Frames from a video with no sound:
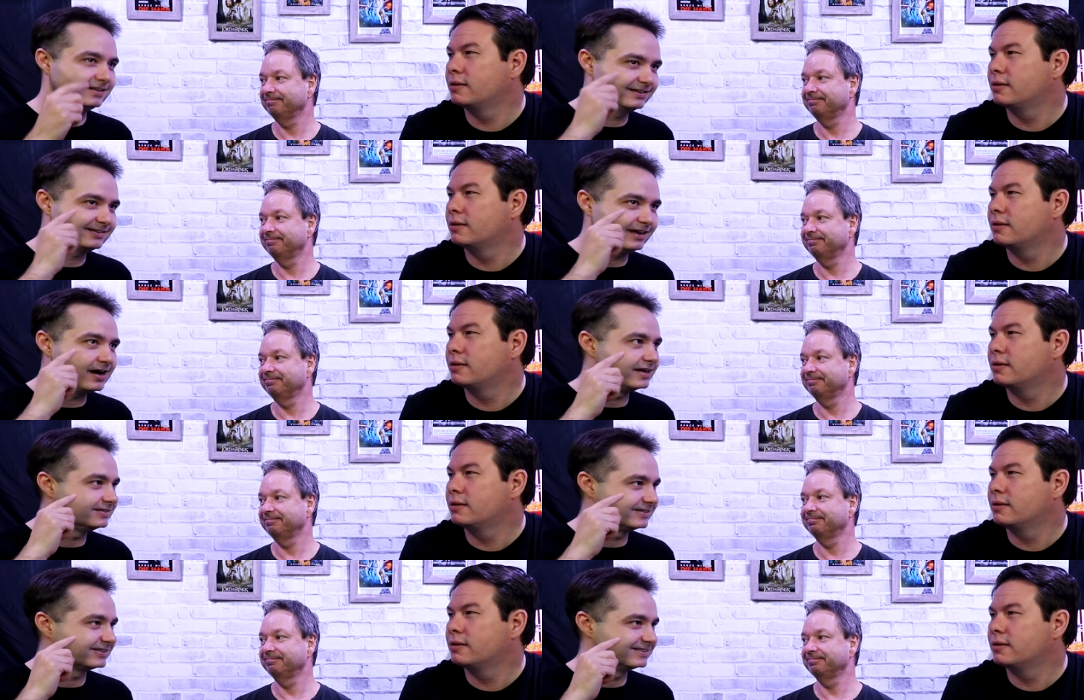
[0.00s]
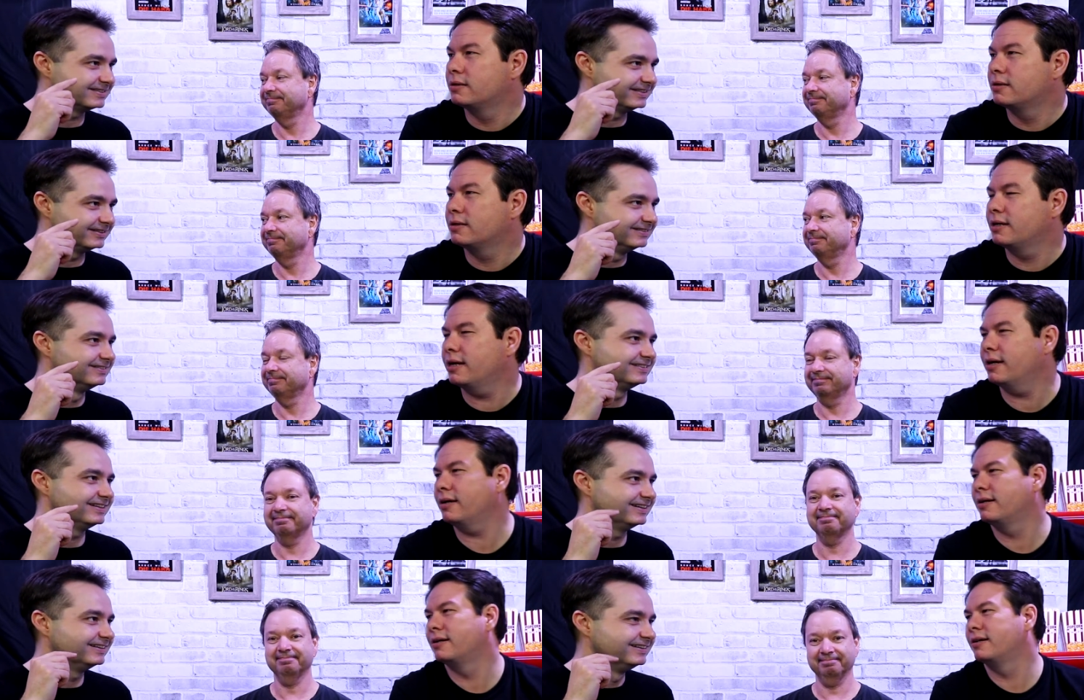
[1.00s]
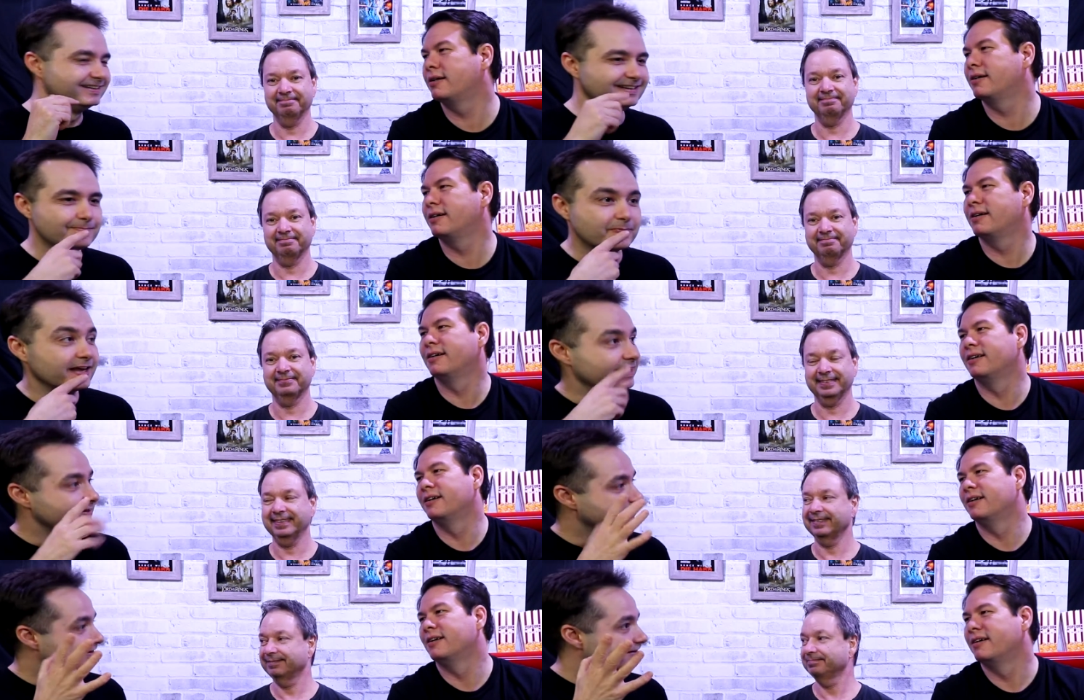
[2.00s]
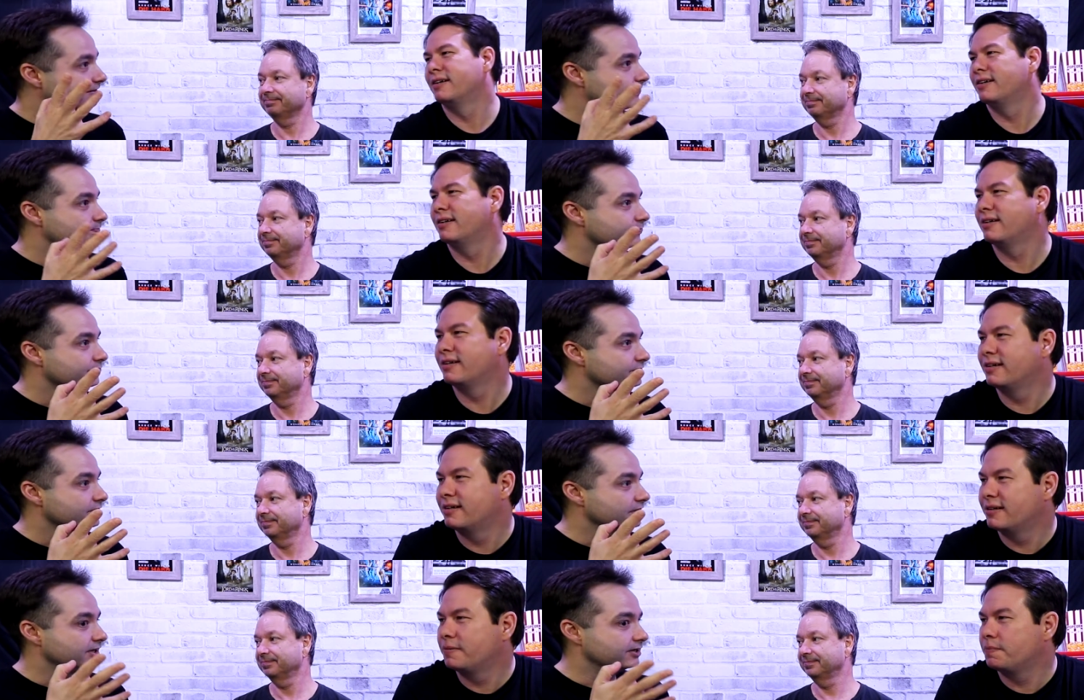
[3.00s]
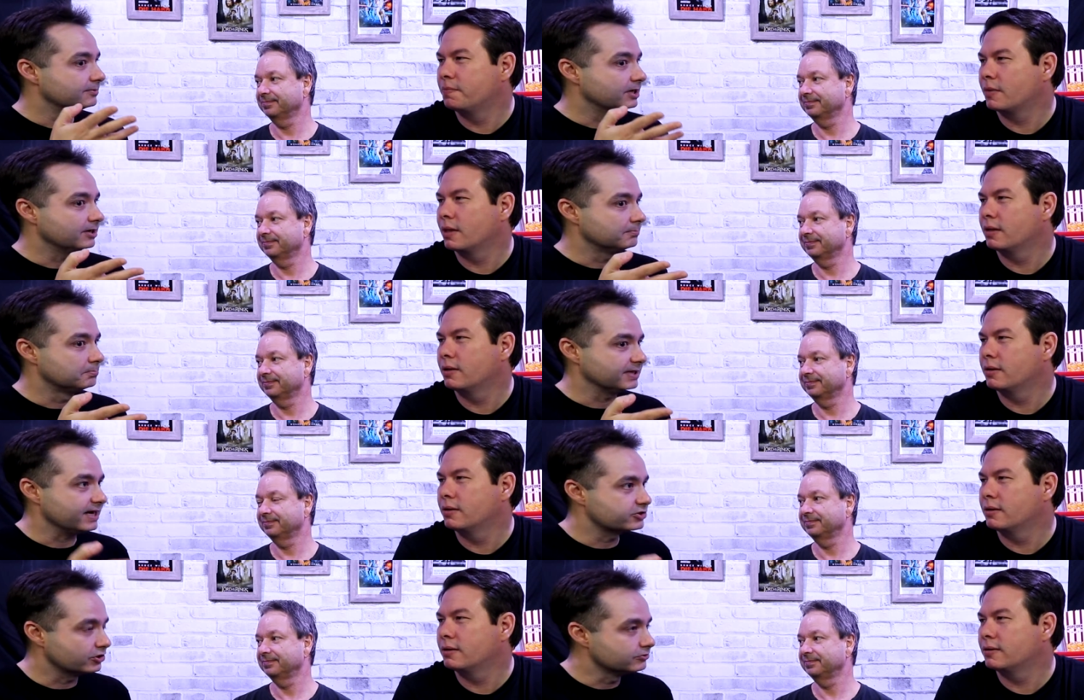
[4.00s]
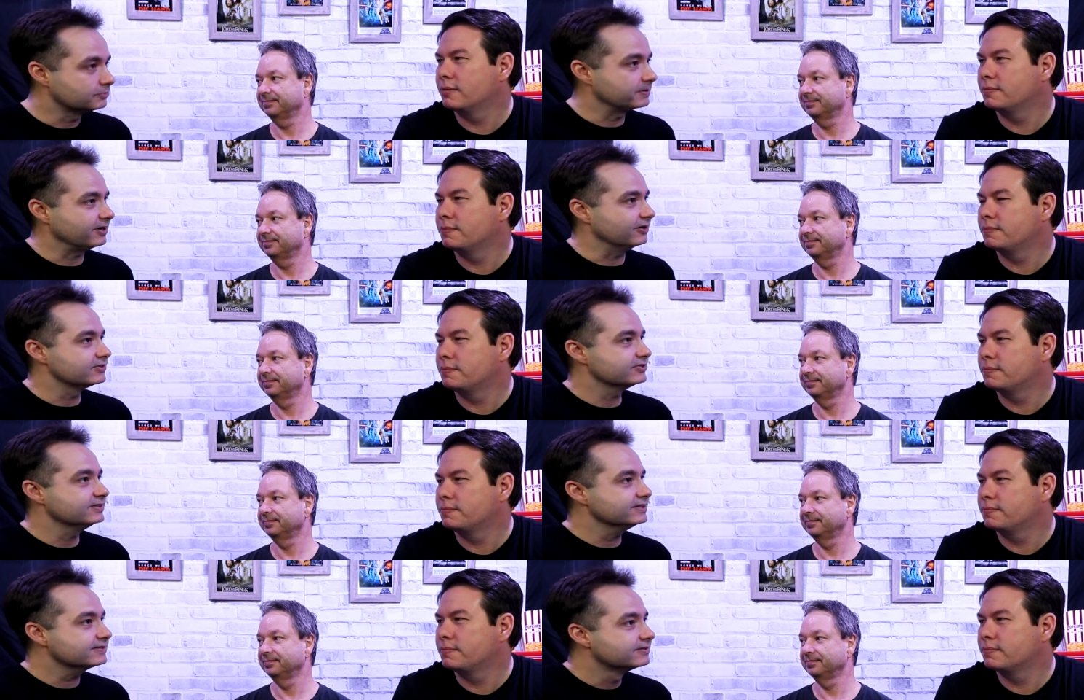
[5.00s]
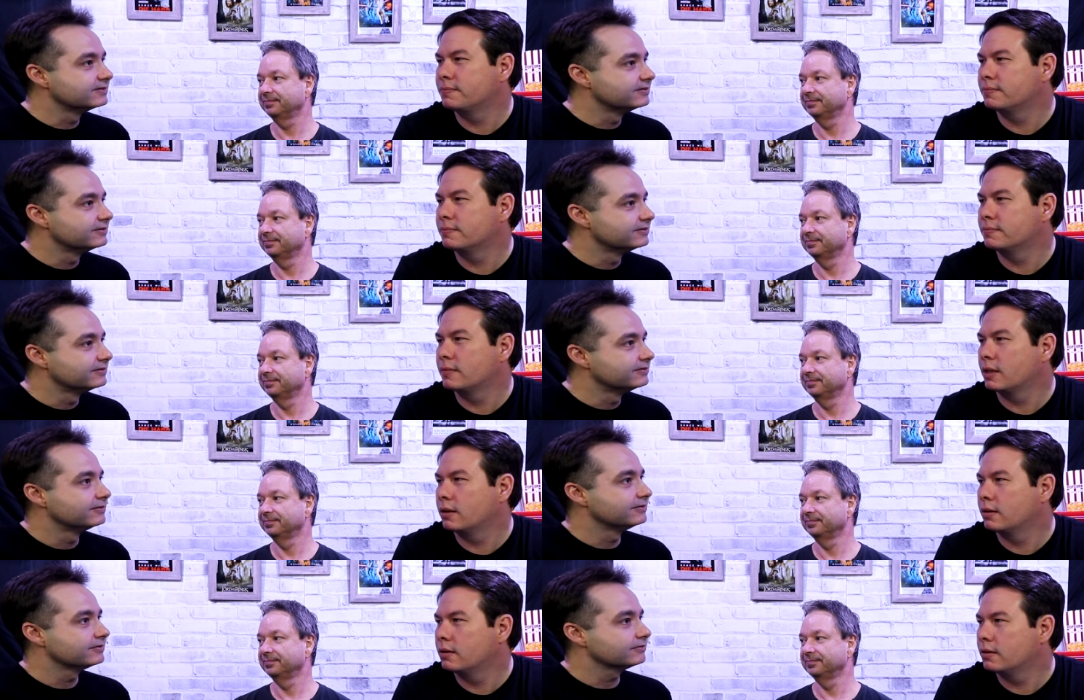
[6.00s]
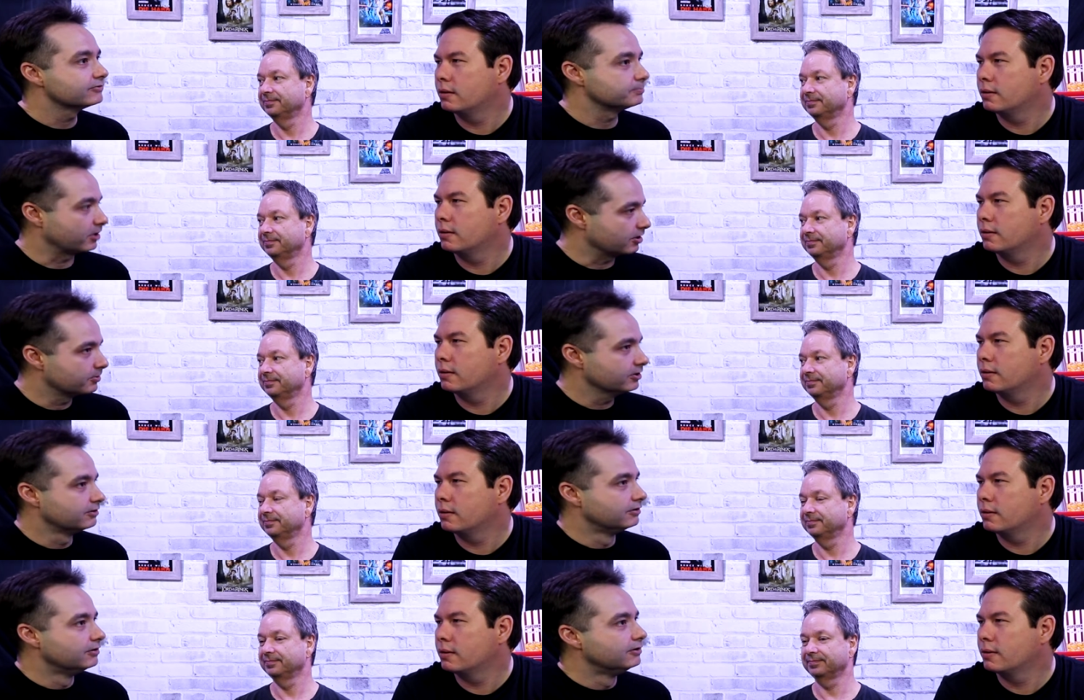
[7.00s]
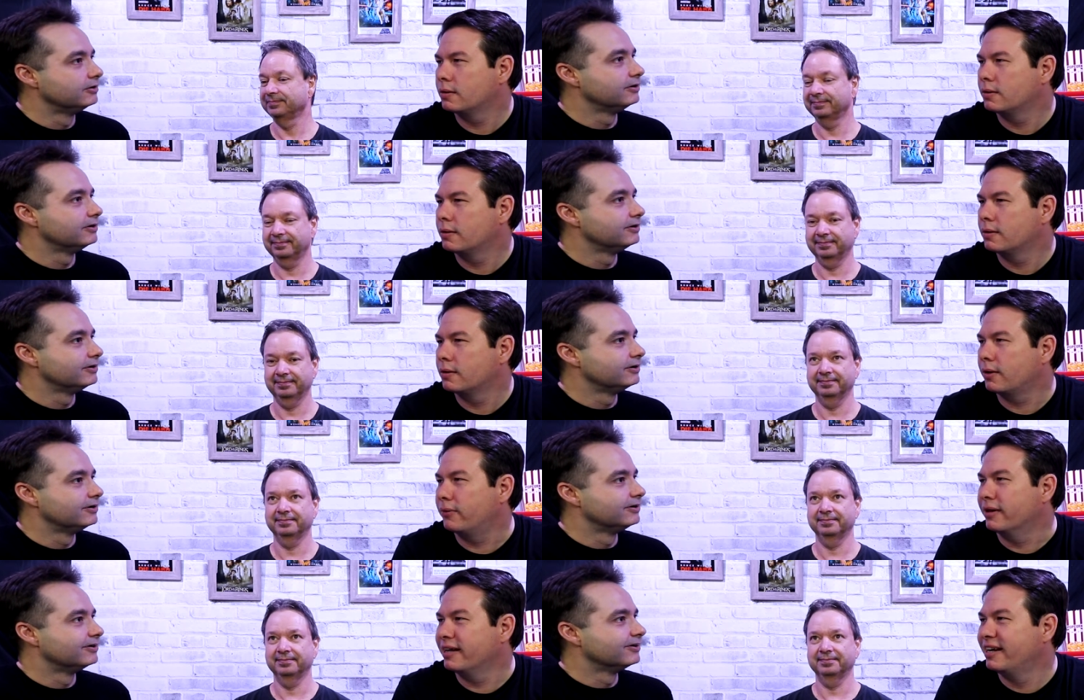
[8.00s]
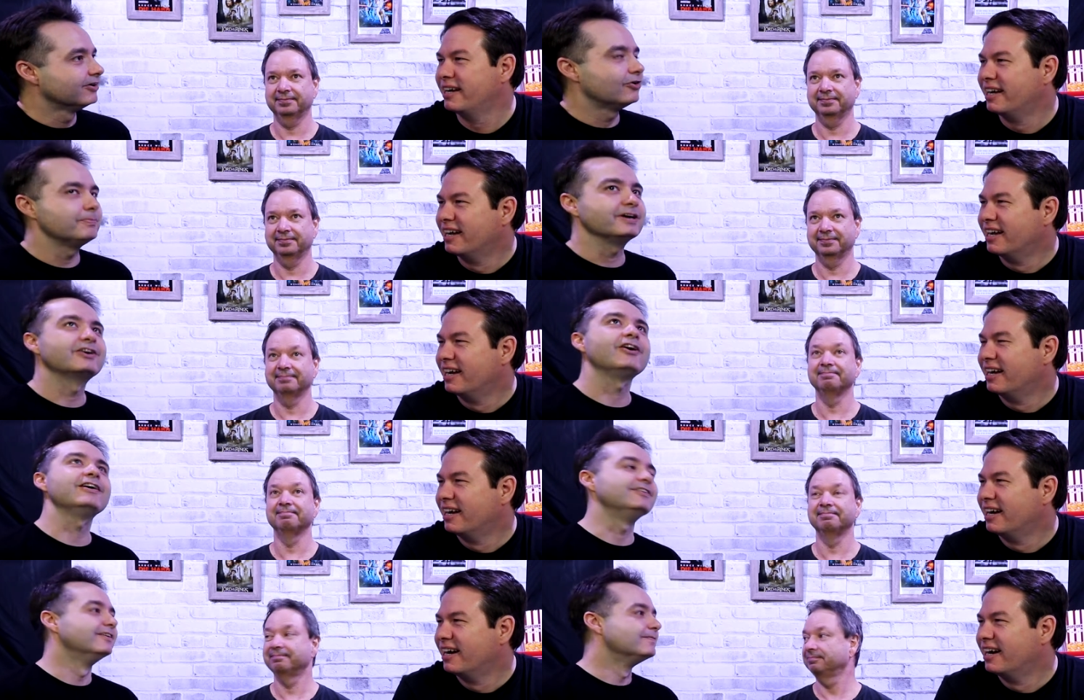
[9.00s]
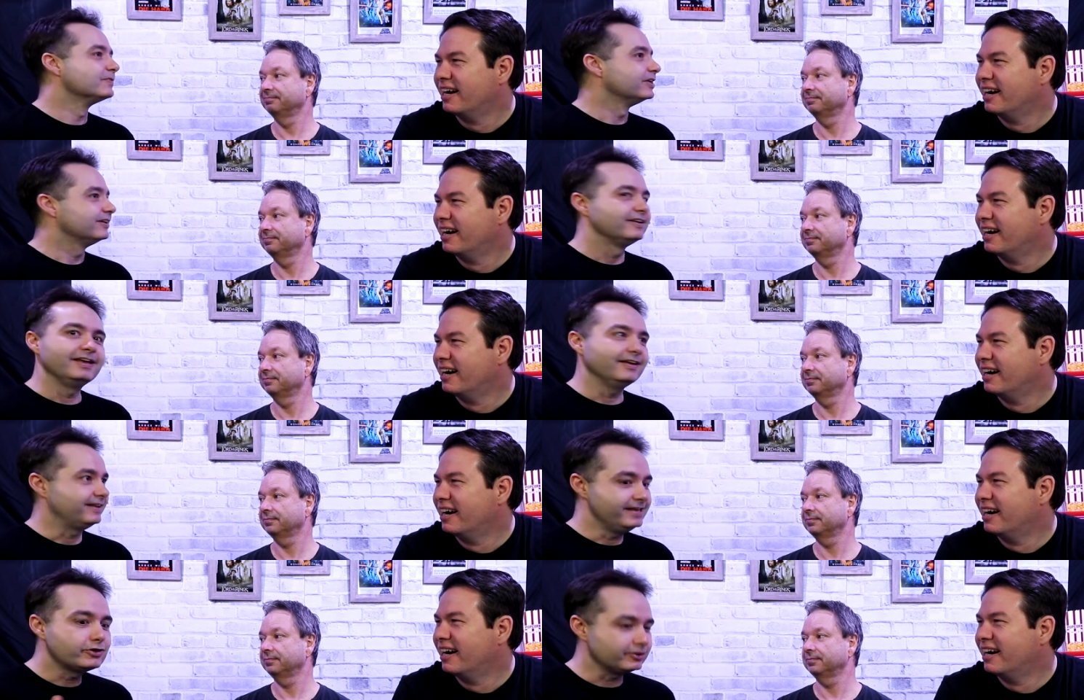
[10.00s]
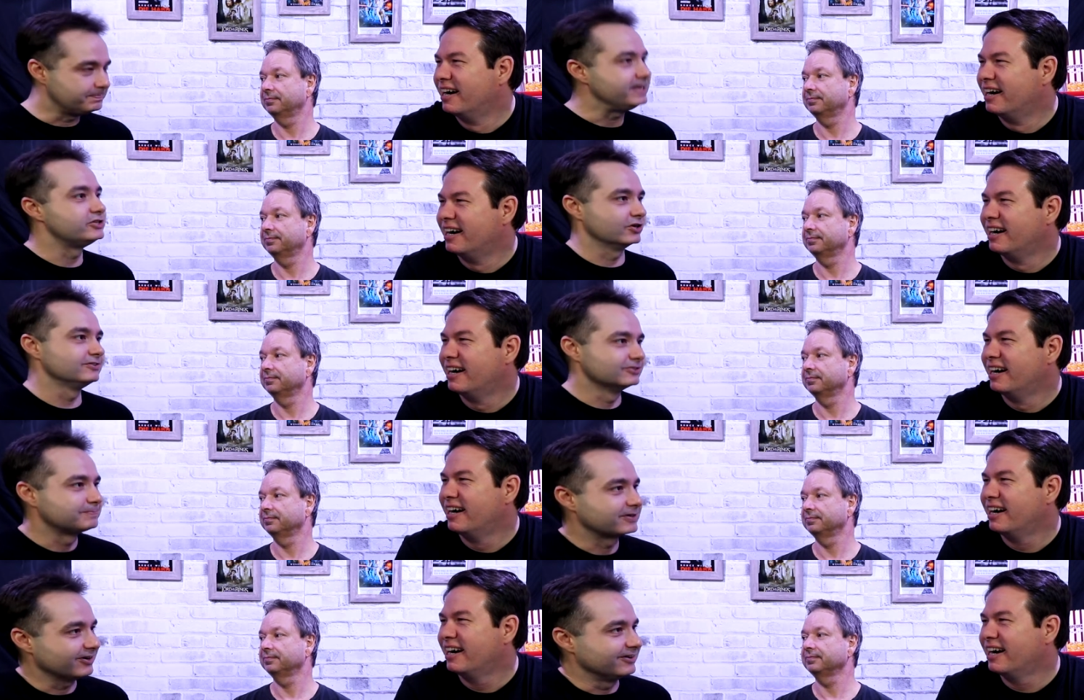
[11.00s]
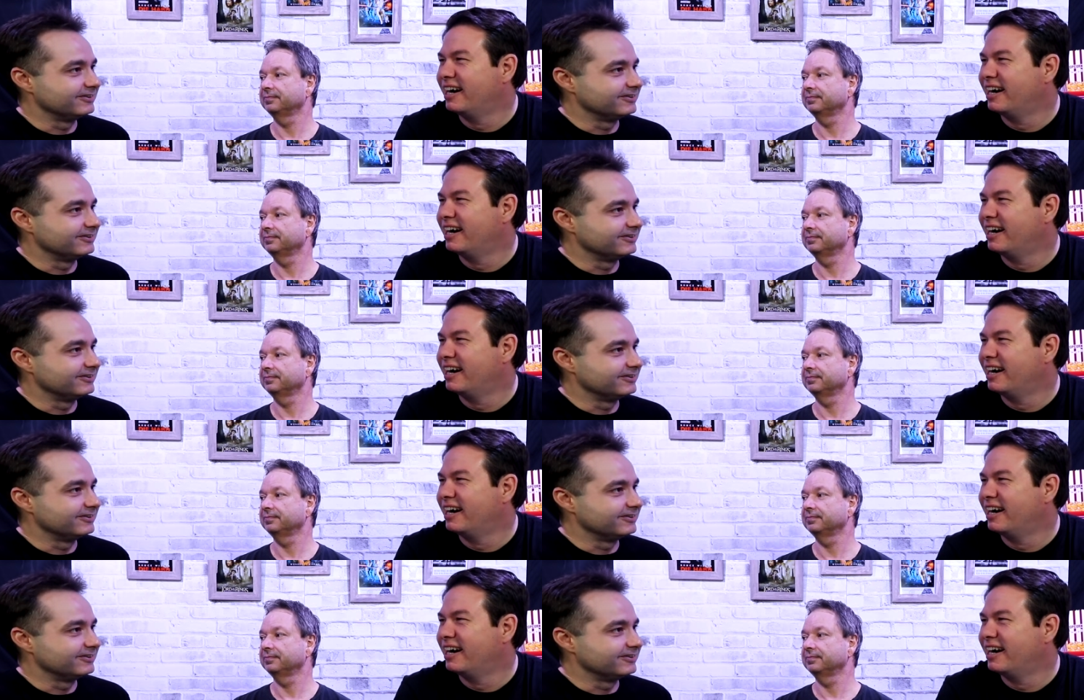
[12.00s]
Speaker 1: it's the eyes. You could see it. Yeah. Yeah. And so, uh, uh, black Jean Luc Picard is in this. The barber. Oh really? Oh my mm. god, he could be Jean Luc Picard.